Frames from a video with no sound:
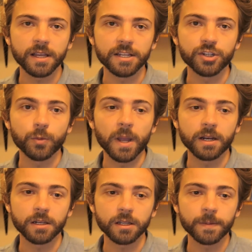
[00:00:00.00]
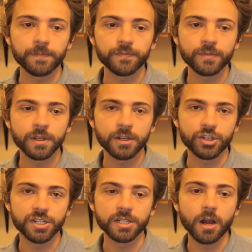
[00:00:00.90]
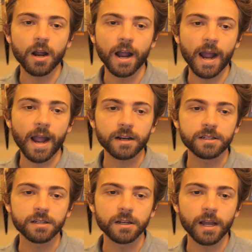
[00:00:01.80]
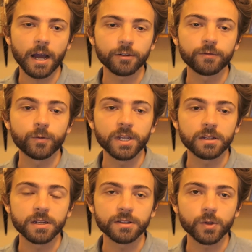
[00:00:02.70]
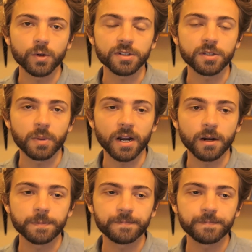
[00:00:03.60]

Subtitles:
and humanity, she did not act out of weakness or despair.